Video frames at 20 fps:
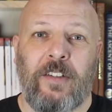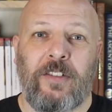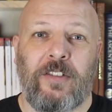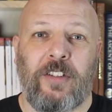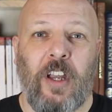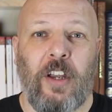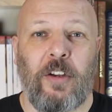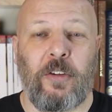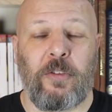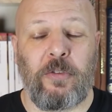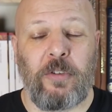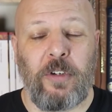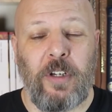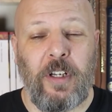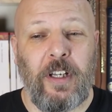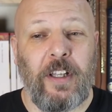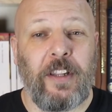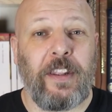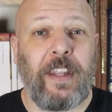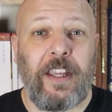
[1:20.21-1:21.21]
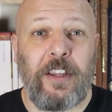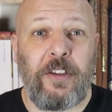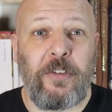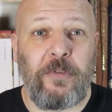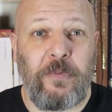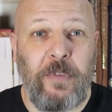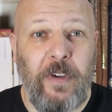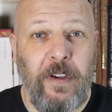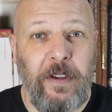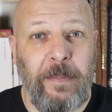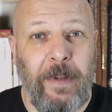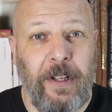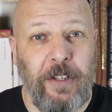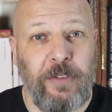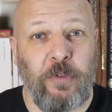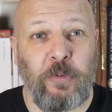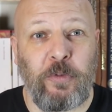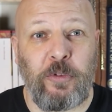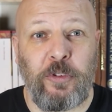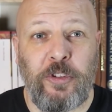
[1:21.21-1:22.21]
So thank you very
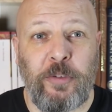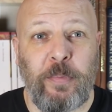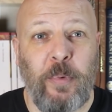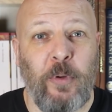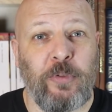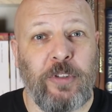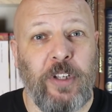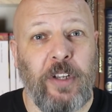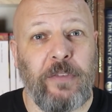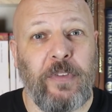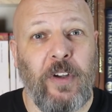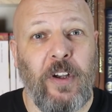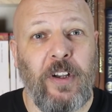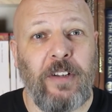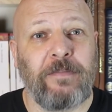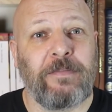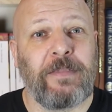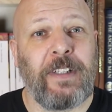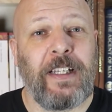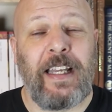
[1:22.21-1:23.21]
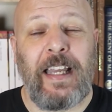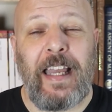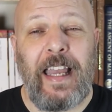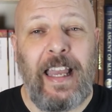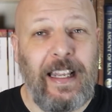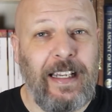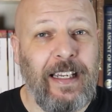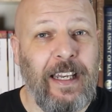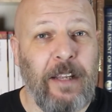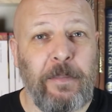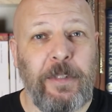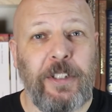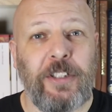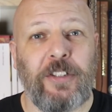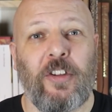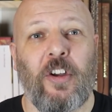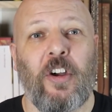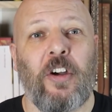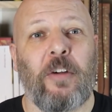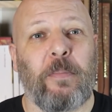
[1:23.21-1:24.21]
much for all your support so far, and let me
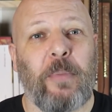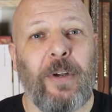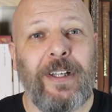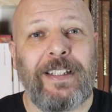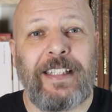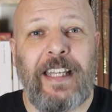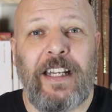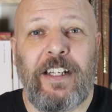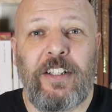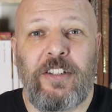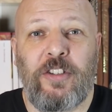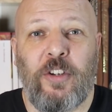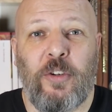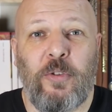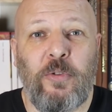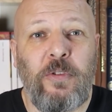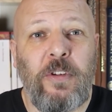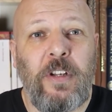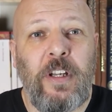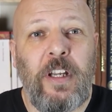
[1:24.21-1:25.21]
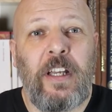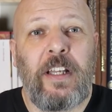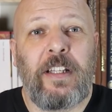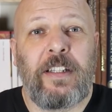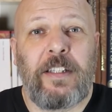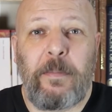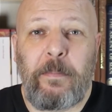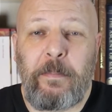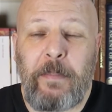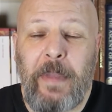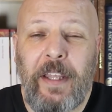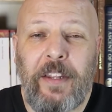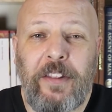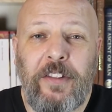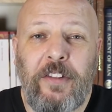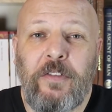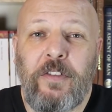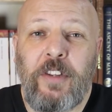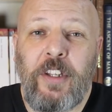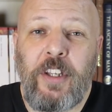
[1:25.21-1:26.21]
start by telling you the
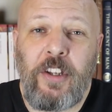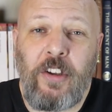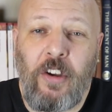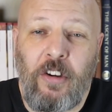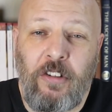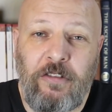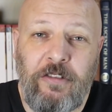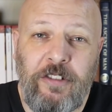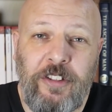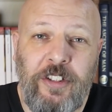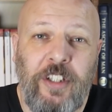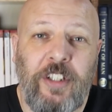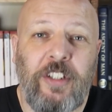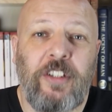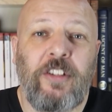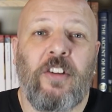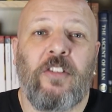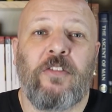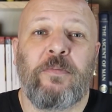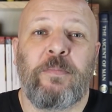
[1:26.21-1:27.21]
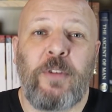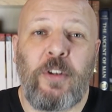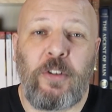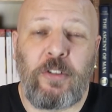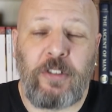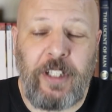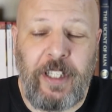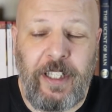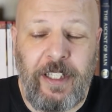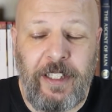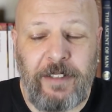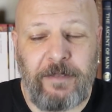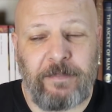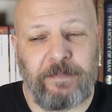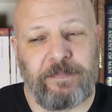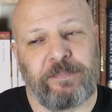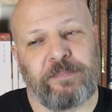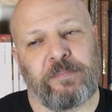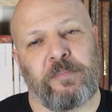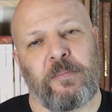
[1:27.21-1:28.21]
myth of the origin of Mjolnir.
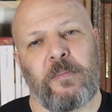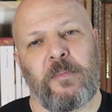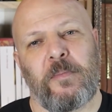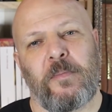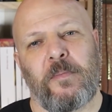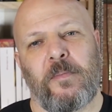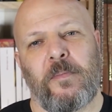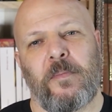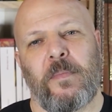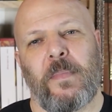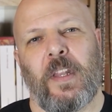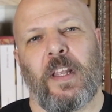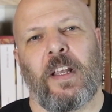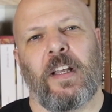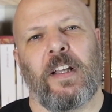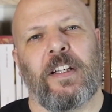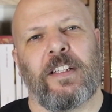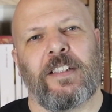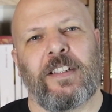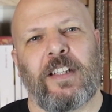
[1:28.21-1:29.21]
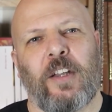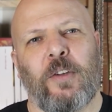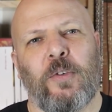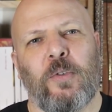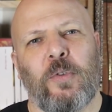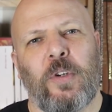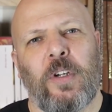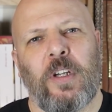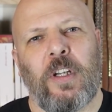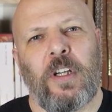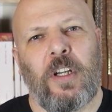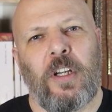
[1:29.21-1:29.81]
So,